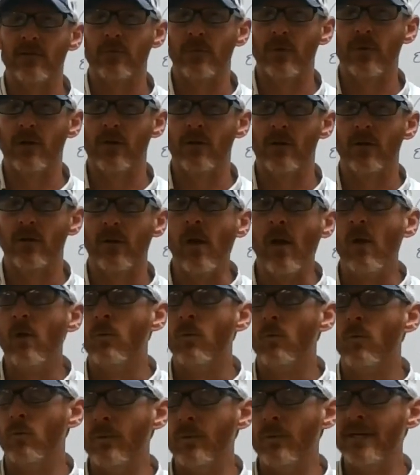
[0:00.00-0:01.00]
We are
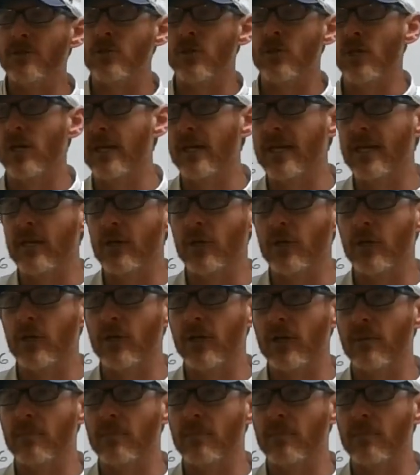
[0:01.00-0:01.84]
regionally good at